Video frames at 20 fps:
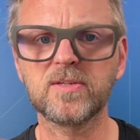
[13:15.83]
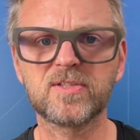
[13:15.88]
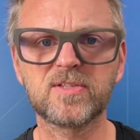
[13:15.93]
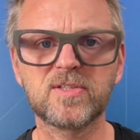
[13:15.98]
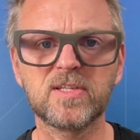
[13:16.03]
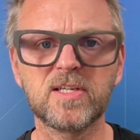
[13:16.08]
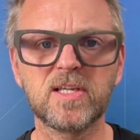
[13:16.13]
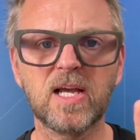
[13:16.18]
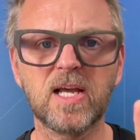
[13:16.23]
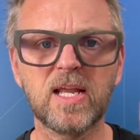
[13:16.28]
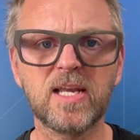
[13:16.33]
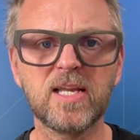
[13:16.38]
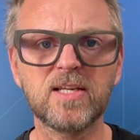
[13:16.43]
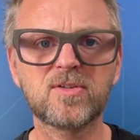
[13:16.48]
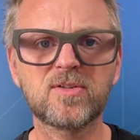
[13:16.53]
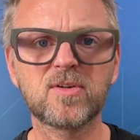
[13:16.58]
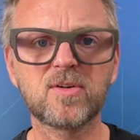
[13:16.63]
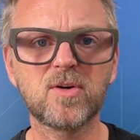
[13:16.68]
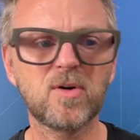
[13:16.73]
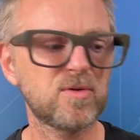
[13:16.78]
see. I
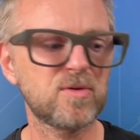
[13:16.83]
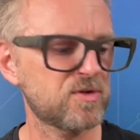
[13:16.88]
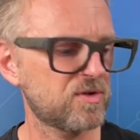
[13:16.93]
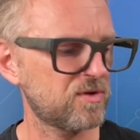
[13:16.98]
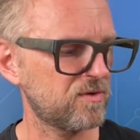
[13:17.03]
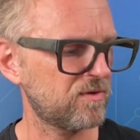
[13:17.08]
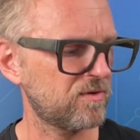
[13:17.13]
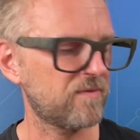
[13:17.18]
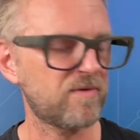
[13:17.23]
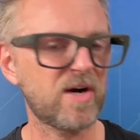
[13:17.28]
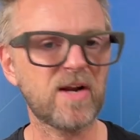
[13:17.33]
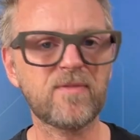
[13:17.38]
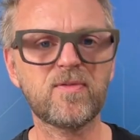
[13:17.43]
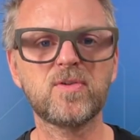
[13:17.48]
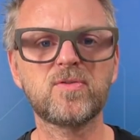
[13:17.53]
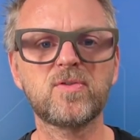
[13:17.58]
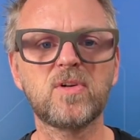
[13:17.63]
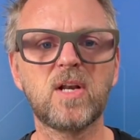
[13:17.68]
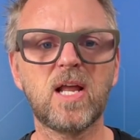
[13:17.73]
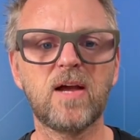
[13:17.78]
need to go to the
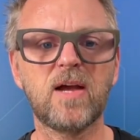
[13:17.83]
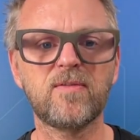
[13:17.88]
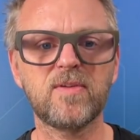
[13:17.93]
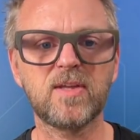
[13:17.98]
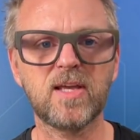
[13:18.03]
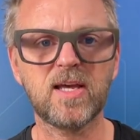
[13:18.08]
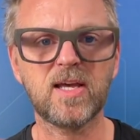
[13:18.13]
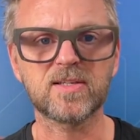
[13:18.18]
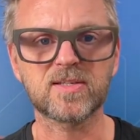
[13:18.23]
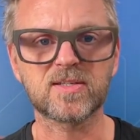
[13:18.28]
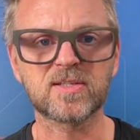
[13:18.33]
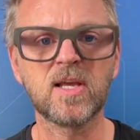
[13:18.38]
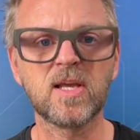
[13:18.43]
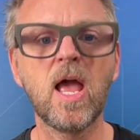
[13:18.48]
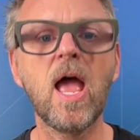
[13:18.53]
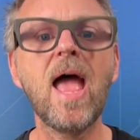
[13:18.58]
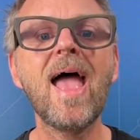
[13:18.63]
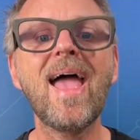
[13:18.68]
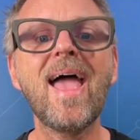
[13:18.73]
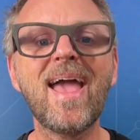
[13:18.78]
fusion Live, yes.
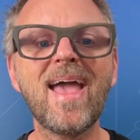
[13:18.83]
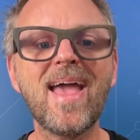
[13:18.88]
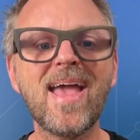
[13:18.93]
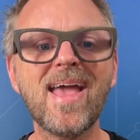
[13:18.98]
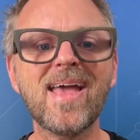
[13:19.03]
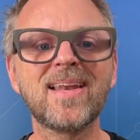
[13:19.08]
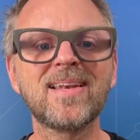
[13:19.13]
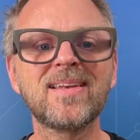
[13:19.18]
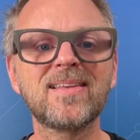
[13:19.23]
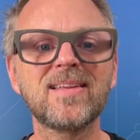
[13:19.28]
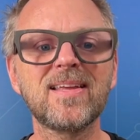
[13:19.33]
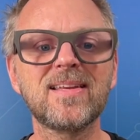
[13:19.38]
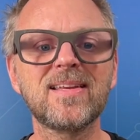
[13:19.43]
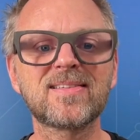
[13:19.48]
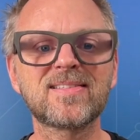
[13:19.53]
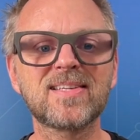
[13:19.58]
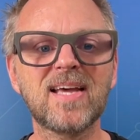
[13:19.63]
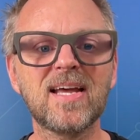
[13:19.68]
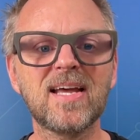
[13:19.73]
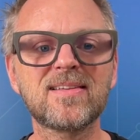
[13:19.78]
And
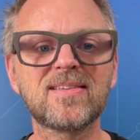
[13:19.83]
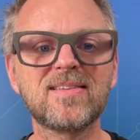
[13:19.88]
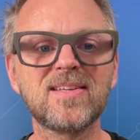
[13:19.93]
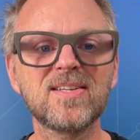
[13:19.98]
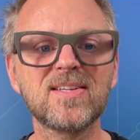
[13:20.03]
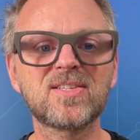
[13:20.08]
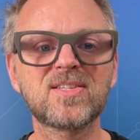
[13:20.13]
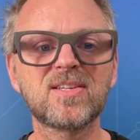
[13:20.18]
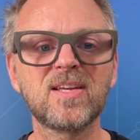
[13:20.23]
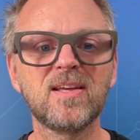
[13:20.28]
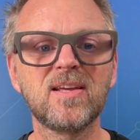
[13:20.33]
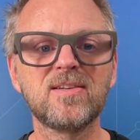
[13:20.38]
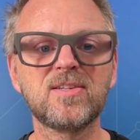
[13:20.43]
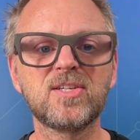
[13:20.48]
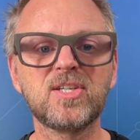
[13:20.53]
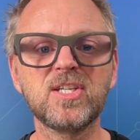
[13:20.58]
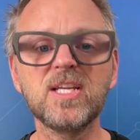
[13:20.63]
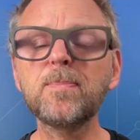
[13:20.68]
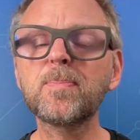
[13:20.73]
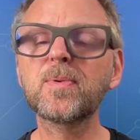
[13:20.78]
inside this
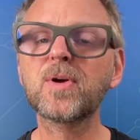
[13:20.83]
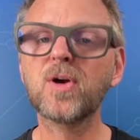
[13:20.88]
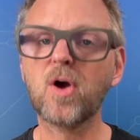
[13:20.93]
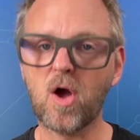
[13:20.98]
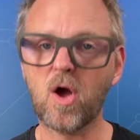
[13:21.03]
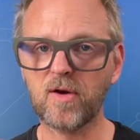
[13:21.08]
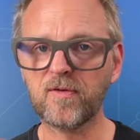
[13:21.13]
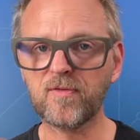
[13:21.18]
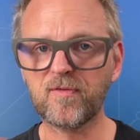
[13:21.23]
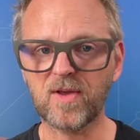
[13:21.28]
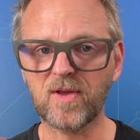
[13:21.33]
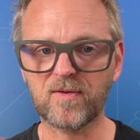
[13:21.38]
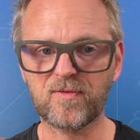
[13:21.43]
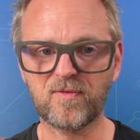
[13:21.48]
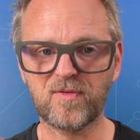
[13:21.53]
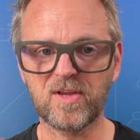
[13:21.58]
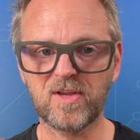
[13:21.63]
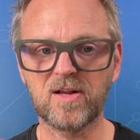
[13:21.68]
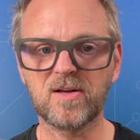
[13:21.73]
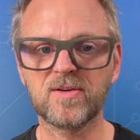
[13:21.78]
deep config
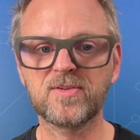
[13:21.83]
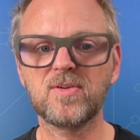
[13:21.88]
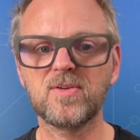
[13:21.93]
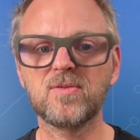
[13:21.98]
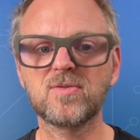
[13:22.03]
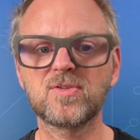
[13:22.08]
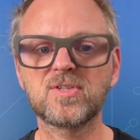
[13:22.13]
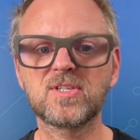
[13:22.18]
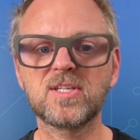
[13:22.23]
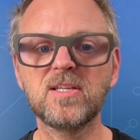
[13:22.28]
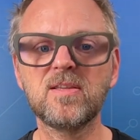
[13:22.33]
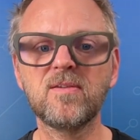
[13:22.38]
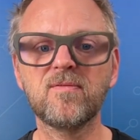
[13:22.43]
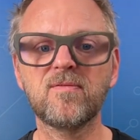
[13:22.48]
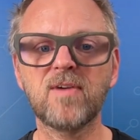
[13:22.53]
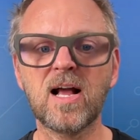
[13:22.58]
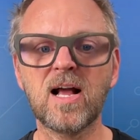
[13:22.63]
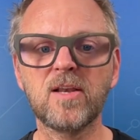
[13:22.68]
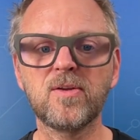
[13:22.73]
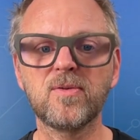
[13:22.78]
field, you see the
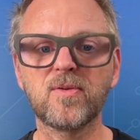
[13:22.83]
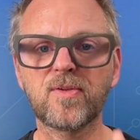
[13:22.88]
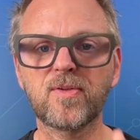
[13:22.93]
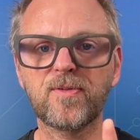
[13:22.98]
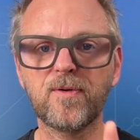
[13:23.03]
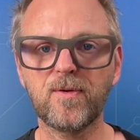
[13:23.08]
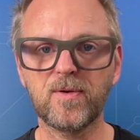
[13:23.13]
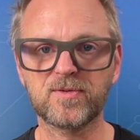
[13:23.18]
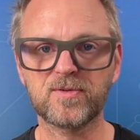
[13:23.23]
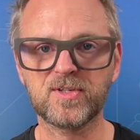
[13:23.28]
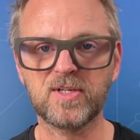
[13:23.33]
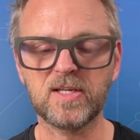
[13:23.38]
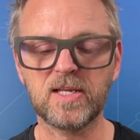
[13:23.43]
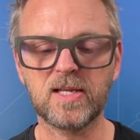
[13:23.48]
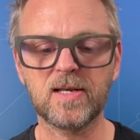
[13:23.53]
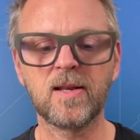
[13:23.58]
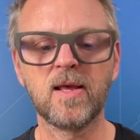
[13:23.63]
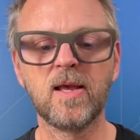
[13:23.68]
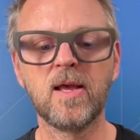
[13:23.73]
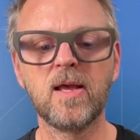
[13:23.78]
value
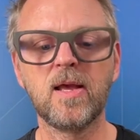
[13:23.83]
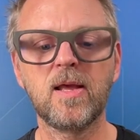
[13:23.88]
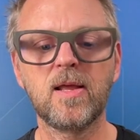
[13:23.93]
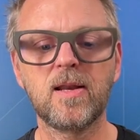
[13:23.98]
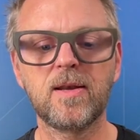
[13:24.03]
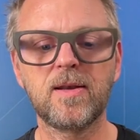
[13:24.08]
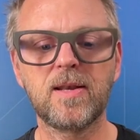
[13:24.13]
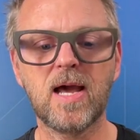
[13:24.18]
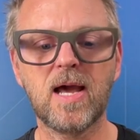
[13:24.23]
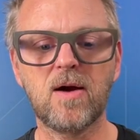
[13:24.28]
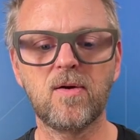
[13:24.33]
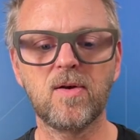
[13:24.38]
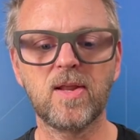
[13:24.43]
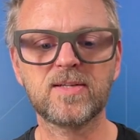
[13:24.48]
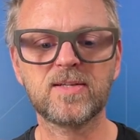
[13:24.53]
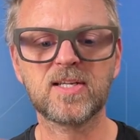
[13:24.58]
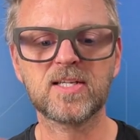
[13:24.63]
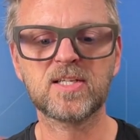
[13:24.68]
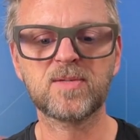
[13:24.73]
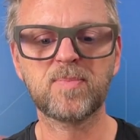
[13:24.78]
13. Now
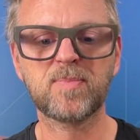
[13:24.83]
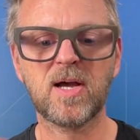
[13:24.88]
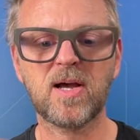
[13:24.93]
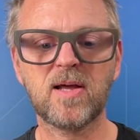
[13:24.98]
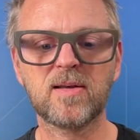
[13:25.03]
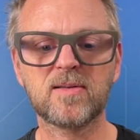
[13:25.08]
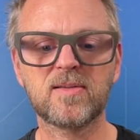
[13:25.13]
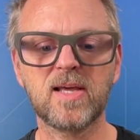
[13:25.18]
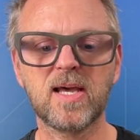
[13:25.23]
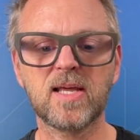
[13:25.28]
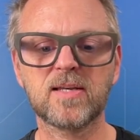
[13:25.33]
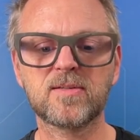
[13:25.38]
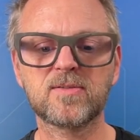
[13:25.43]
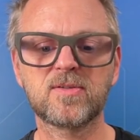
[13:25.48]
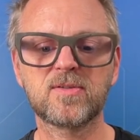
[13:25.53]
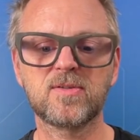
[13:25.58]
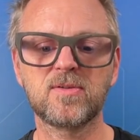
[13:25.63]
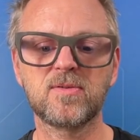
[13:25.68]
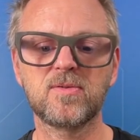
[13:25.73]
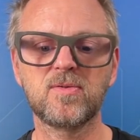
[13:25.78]
let's expand that
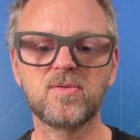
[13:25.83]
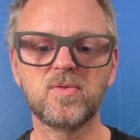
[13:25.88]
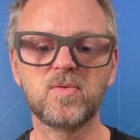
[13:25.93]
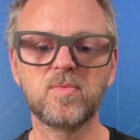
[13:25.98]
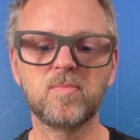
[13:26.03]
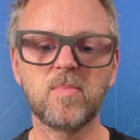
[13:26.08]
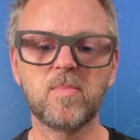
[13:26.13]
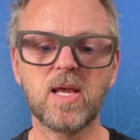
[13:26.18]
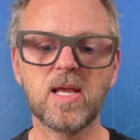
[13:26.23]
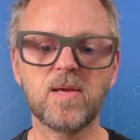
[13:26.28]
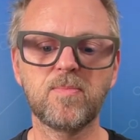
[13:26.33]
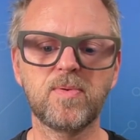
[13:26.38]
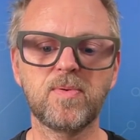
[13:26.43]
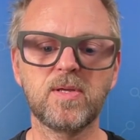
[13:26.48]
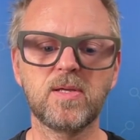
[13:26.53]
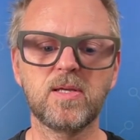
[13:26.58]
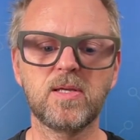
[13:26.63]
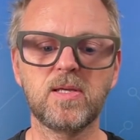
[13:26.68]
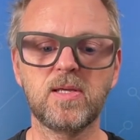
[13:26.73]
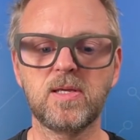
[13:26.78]
to
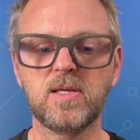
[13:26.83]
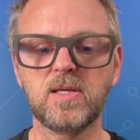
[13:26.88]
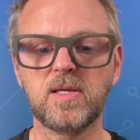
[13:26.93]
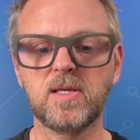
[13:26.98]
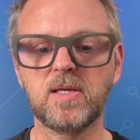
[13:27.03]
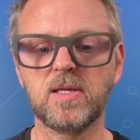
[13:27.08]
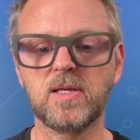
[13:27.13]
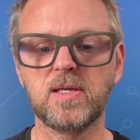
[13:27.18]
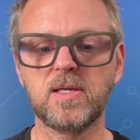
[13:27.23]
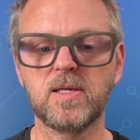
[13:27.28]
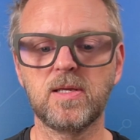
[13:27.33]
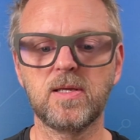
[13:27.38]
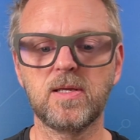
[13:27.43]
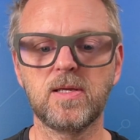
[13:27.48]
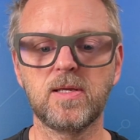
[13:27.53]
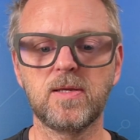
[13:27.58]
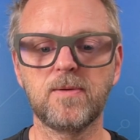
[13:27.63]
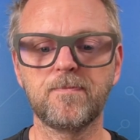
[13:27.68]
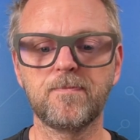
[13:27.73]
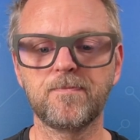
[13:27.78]

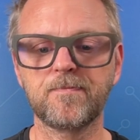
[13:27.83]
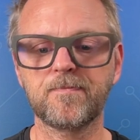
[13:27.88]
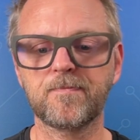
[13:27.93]
maybe